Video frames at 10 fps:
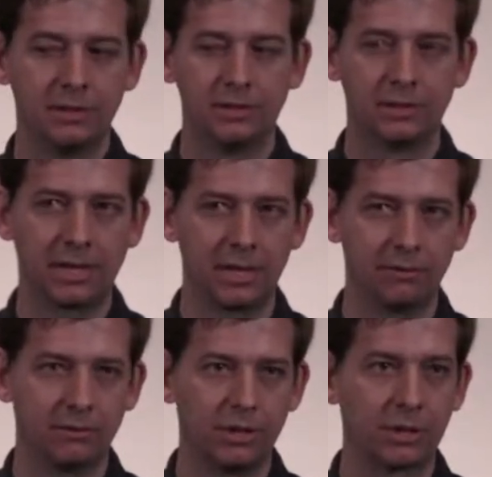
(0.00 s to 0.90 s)
to kind
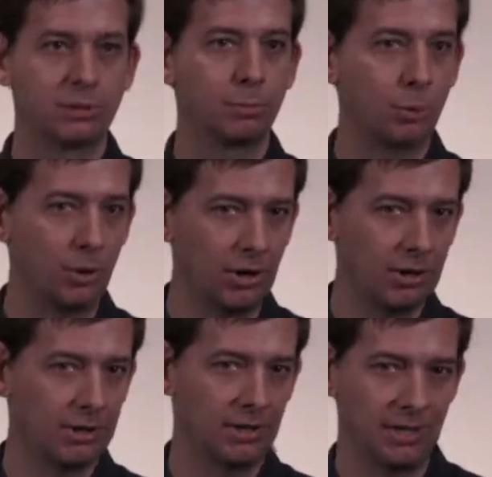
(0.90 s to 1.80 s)
of
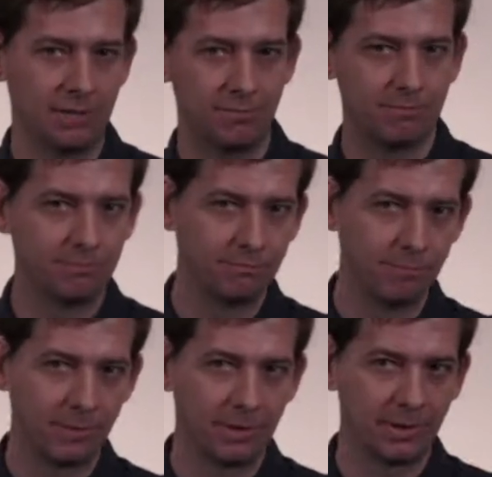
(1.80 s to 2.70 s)
explore,
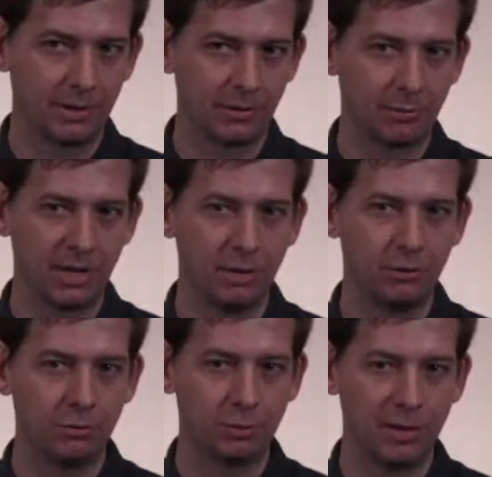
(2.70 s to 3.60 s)

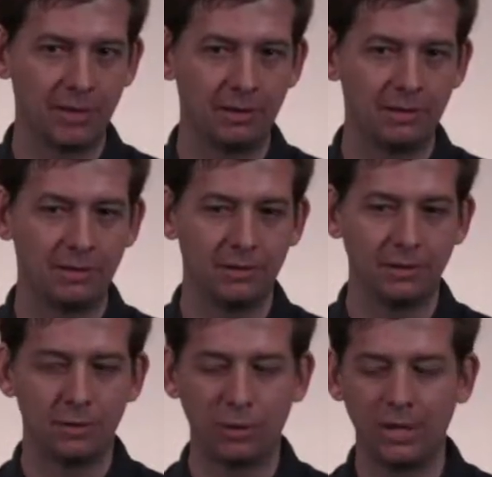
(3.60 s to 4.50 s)

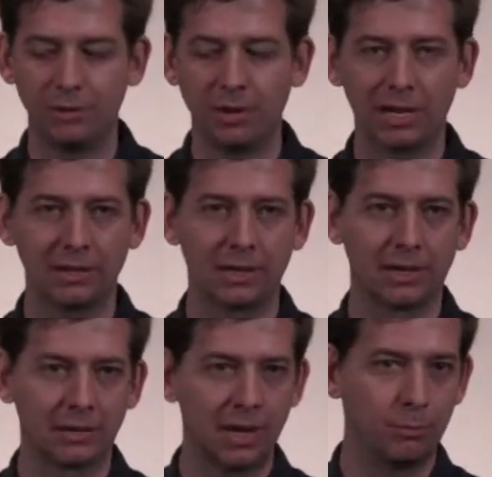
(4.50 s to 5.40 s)
the way you might at like a
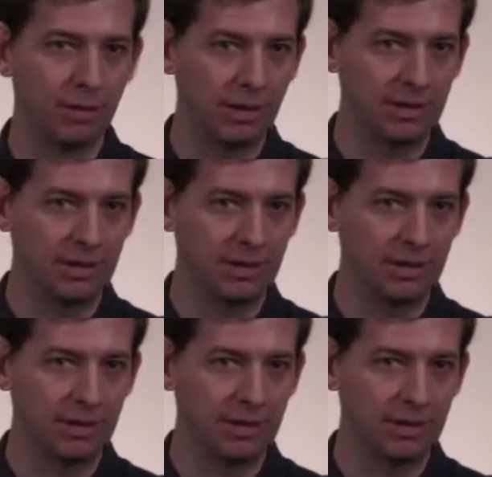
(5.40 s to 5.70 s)
library,